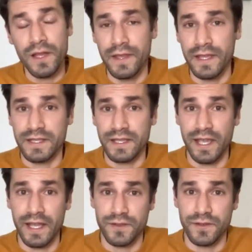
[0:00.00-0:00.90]
these
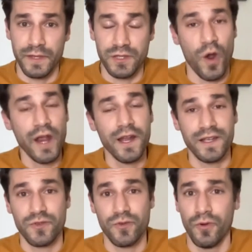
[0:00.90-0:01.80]
kids from these white
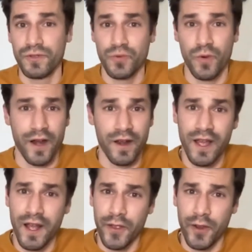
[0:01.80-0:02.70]
high schools where
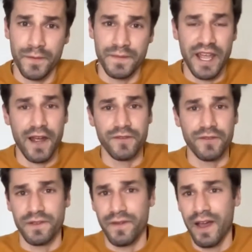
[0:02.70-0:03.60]
they're from
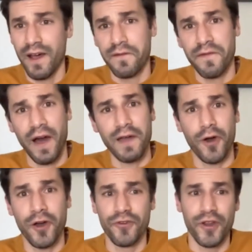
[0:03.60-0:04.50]
towns of
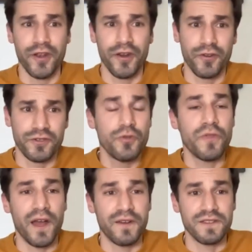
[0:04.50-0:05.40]
500 or
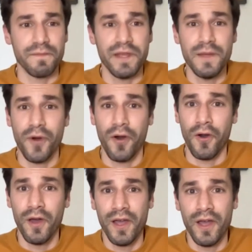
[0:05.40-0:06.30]
2,000
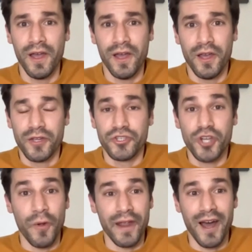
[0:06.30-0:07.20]
people
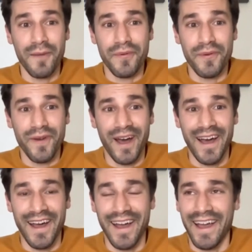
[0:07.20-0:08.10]
showing up
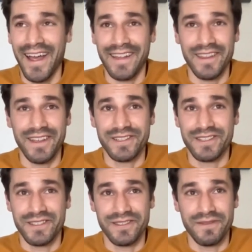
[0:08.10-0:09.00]
at
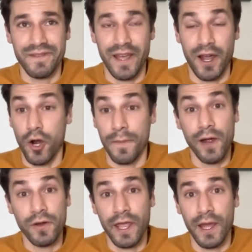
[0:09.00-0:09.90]
this Heart
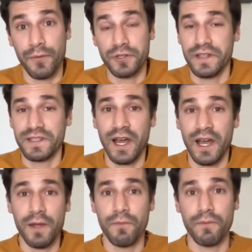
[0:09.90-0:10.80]
Mountain Camp, which at the
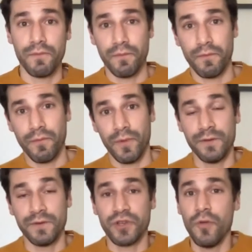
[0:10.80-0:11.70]
time
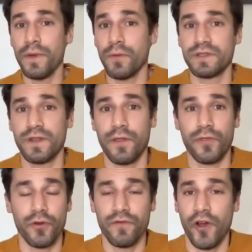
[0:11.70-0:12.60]
it was open was the
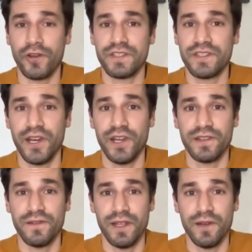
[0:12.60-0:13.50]
third largest city
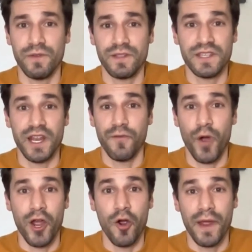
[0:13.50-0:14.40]
in the state of
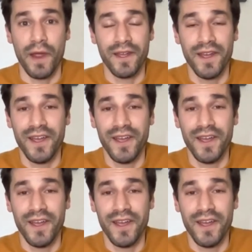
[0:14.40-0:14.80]
Wyoming.